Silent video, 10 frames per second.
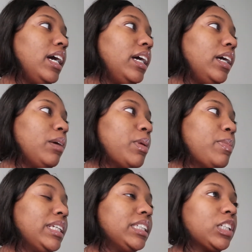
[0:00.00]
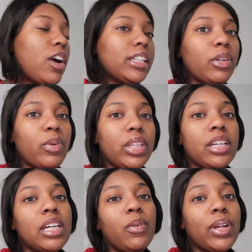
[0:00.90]
um, the business cards are really
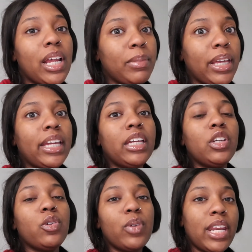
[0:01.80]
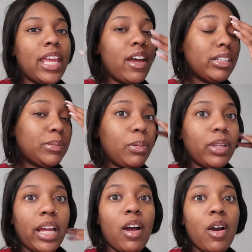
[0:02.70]
good when I'm like doing nails and people are
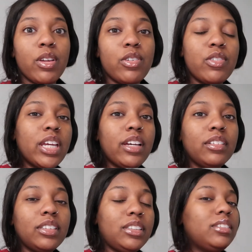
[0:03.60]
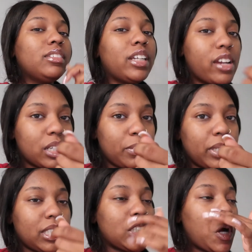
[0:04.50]
like oh you do nails here's my
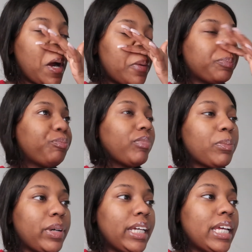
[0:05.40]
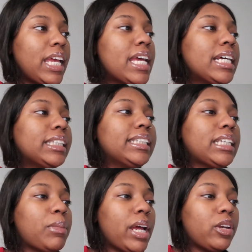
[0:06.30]
business card but since
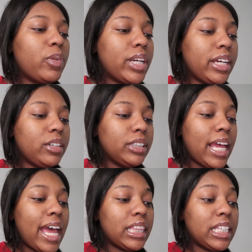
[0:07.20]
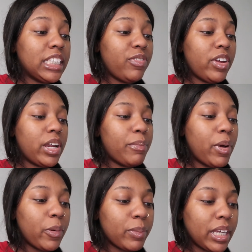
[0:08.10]
I'm not doing nails at this very
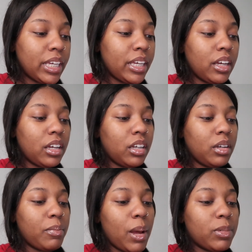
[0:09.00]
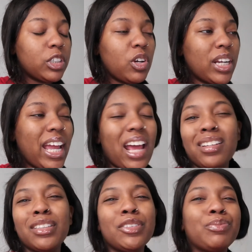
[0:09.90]
moment um, I'm just going to kind
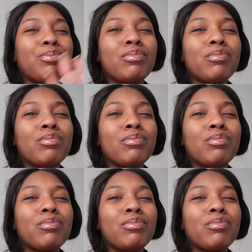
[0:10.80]
of